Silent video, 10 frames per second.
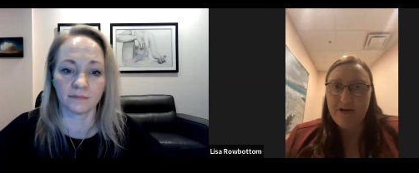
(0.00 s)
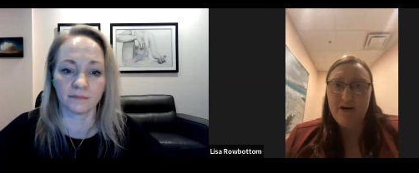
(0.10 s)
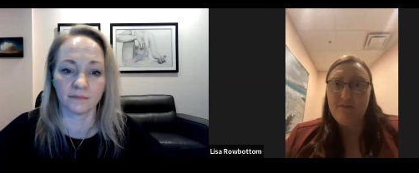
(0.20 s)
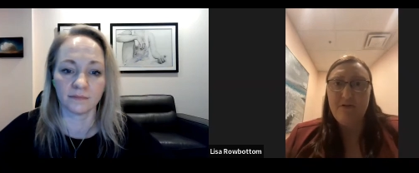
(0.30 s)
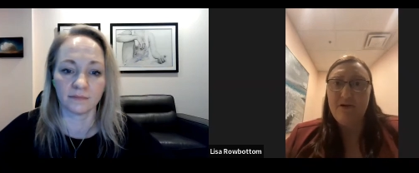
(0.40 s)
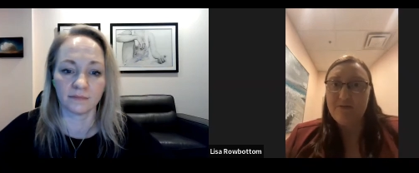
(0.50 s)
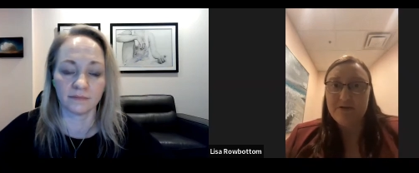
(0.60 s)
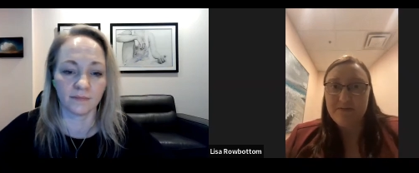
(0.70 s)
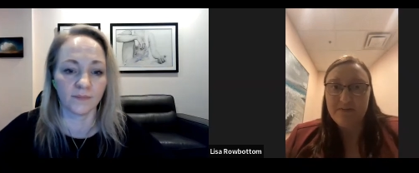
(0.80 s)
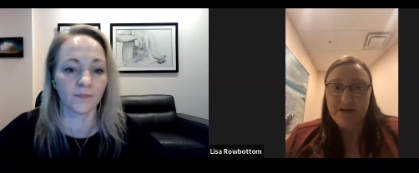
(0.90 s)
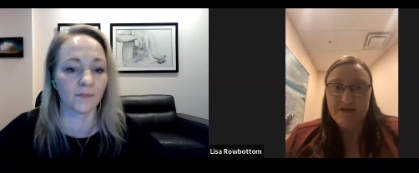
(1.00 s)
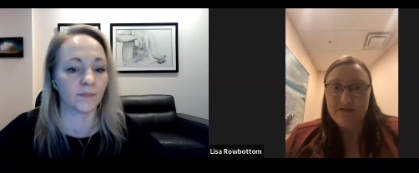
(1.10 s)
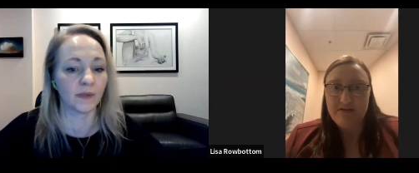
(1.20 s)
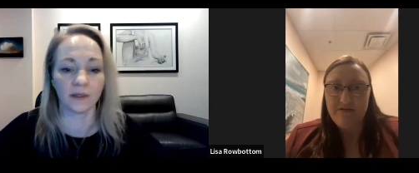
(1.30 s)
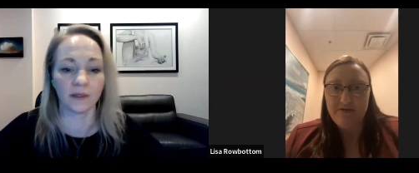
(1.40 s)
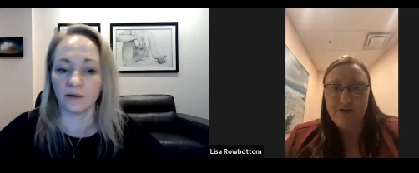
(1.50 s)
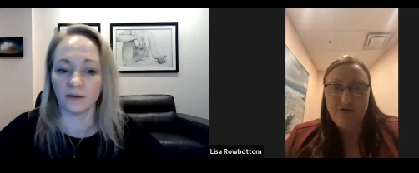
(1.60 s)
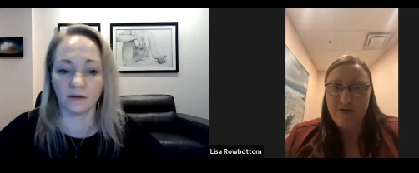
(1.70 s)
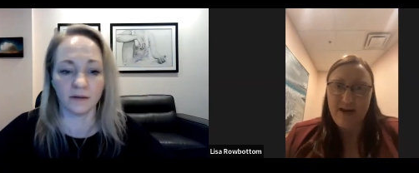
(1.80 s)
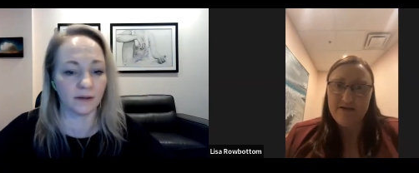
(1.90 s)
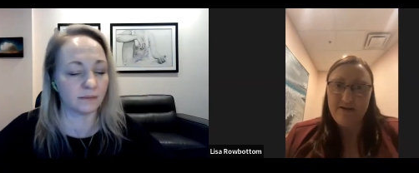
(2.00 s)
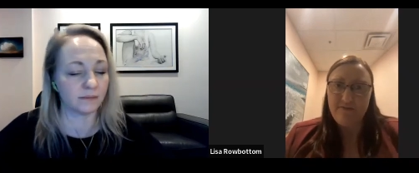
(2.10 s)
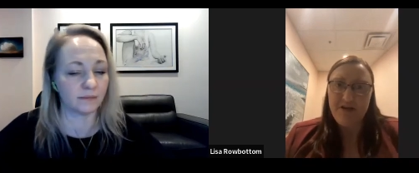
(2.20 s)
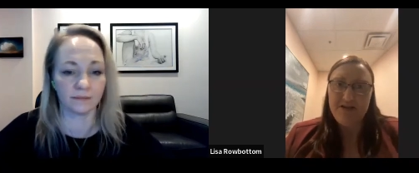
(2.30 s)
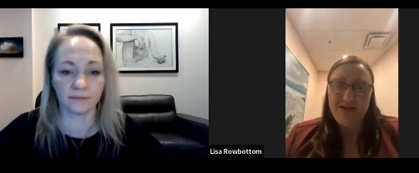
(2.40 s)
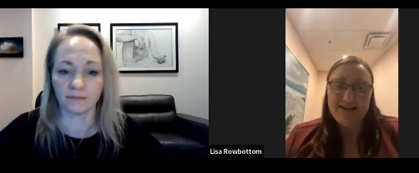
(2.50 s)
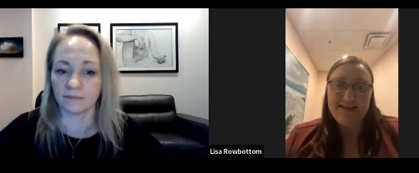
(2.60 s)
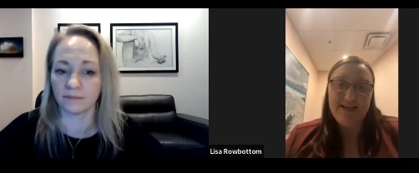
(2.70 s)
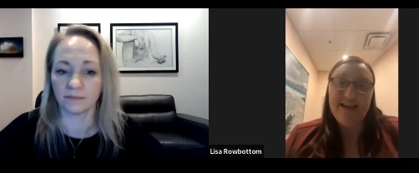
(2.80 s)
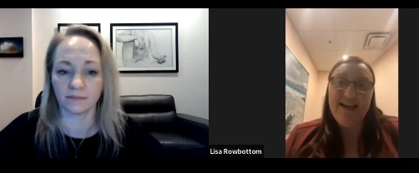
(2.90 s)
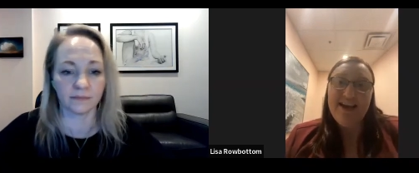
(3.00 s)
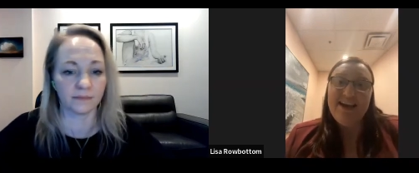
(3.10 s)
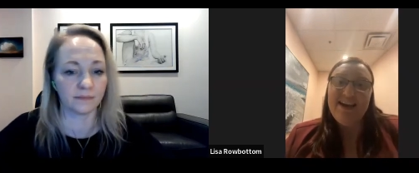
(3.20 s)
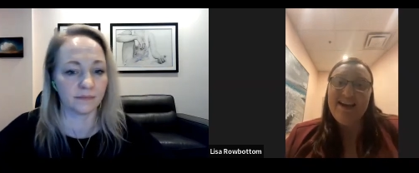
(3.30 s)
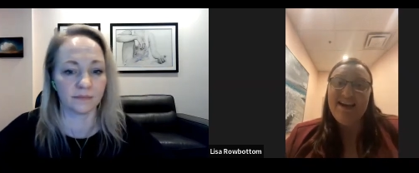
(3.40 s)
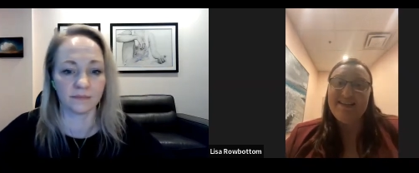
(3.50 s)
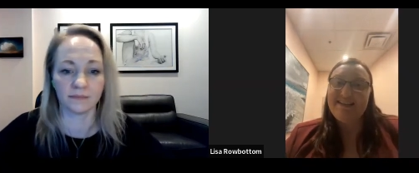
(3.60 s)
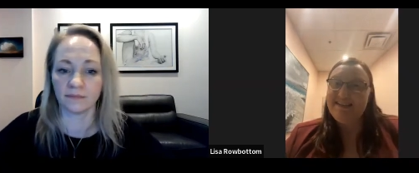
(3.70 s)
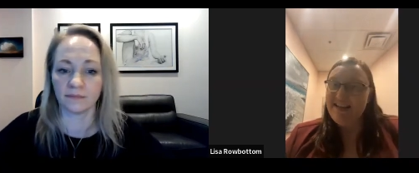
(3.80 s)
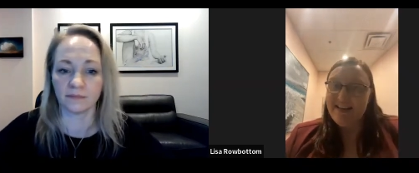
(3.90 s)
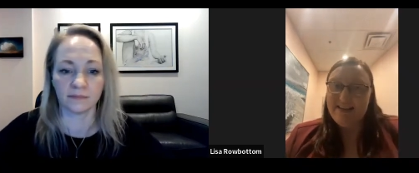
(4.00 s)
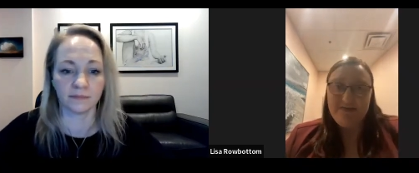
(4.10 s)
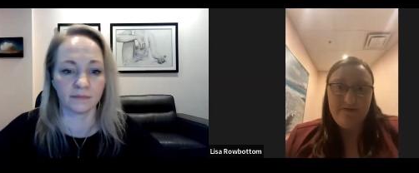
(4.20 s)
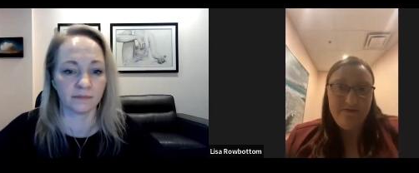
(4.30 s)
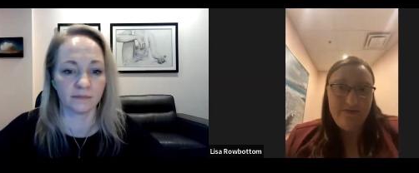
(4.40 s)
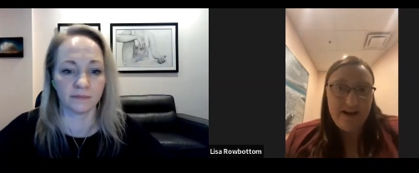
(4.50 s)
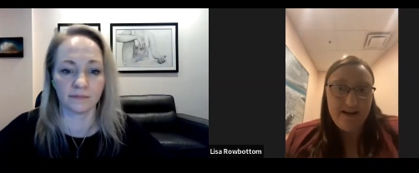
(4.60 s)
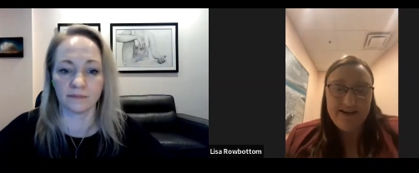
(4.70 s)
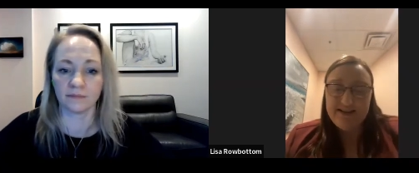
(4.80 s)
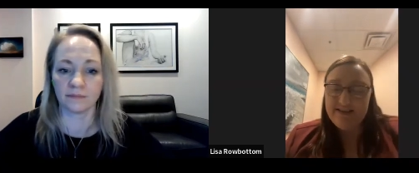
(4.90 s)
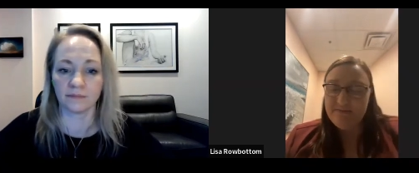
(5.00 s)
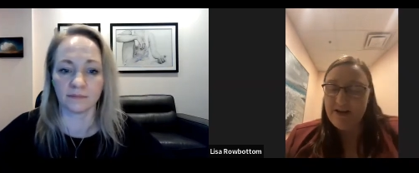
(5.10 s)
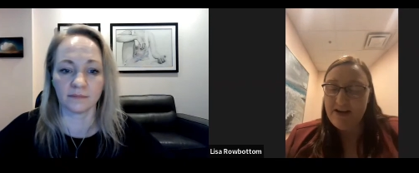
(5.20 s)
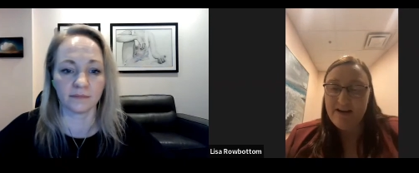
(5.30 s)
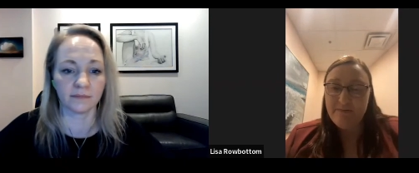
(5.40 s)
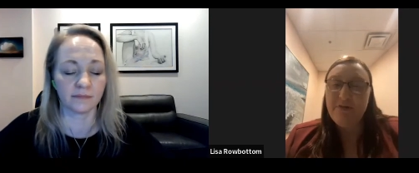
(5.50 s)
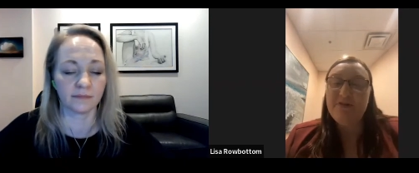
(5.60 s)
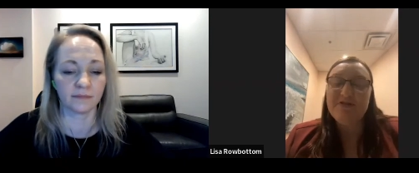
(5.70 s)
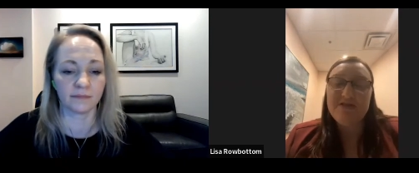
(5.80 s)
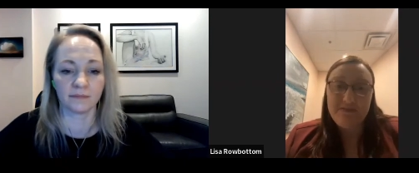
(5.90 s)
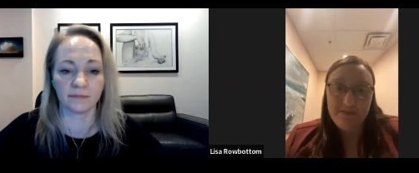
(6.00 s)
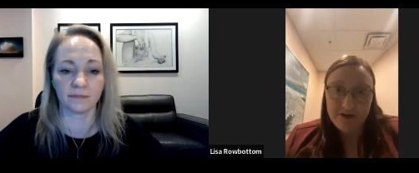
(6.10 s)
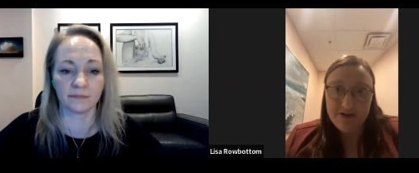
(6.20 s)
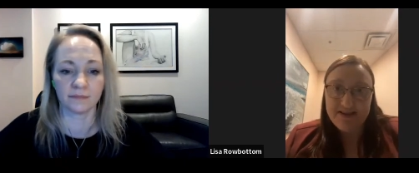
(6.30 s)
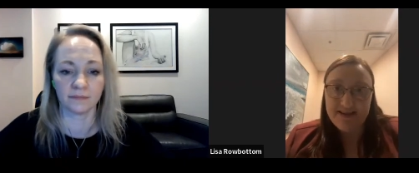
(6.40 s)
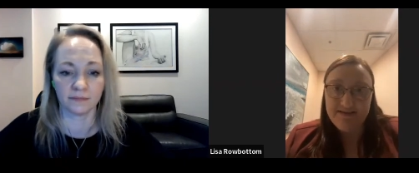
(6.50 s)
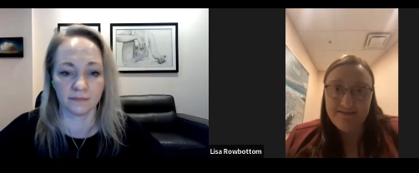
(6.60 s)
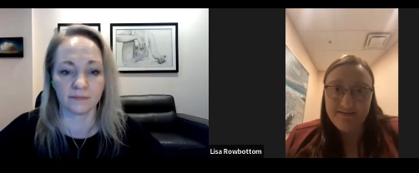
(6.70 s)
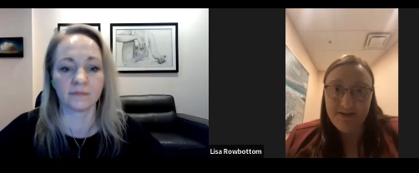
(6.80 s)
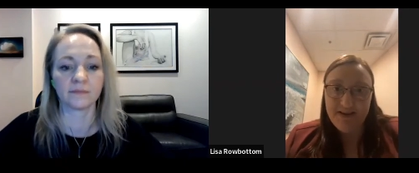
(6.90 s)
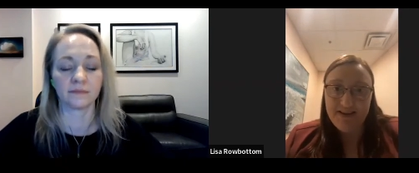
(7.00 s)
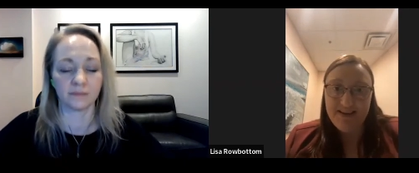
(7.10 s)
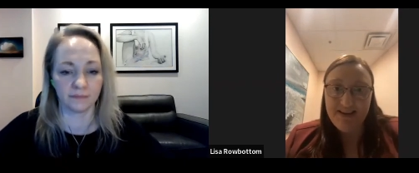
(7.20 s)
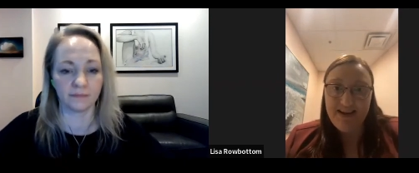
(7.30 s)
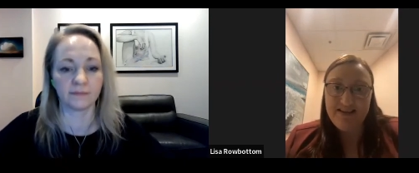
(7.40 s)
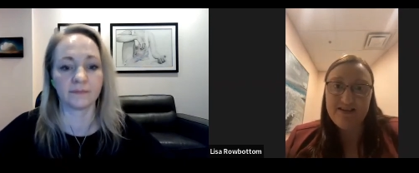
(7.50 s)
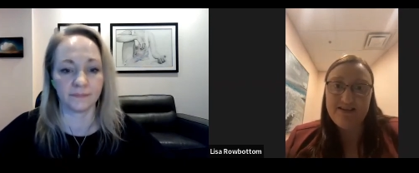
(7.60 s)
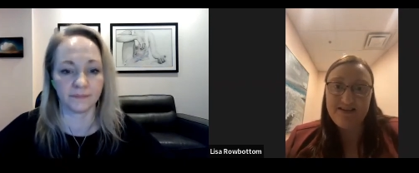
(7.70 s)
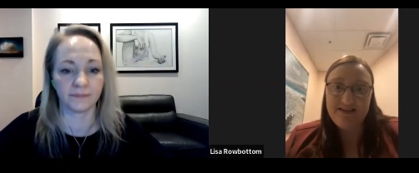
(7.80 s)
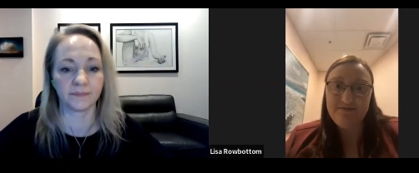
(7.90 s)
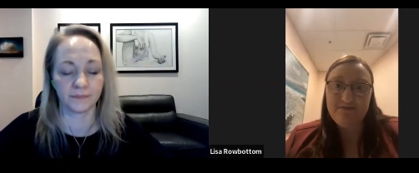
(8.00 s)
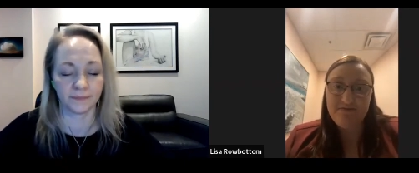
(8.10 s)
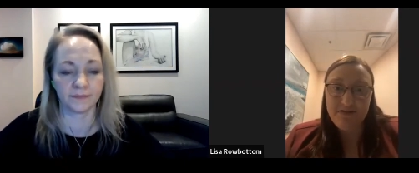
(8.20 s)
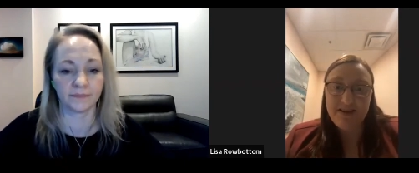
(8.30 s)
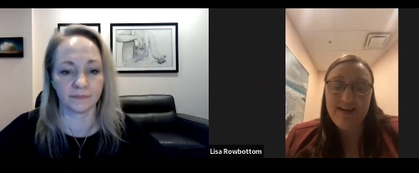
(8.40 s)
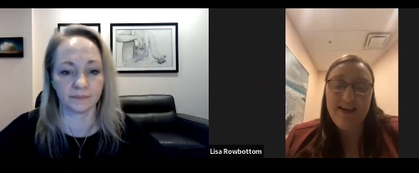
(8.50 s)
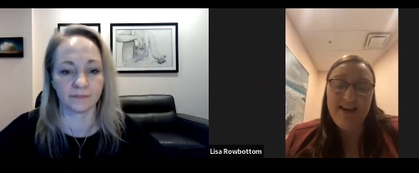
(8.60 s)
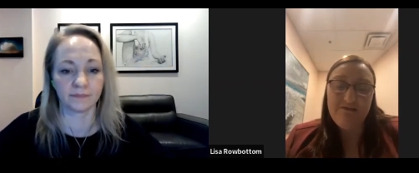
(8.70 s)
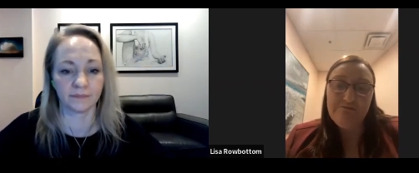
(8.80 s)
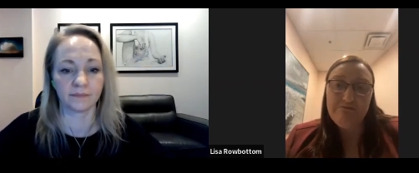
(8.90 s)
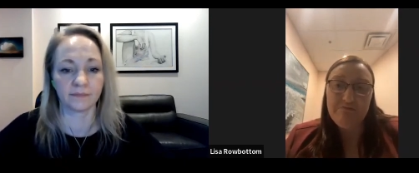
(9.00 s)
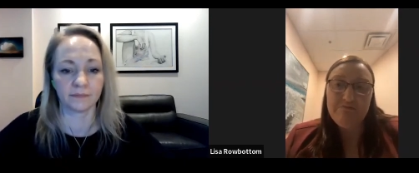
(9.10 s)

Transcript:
Speaker 1: in a car bomb or something so therefore you can't have PTSD. it's it's very uh, person to person and there's really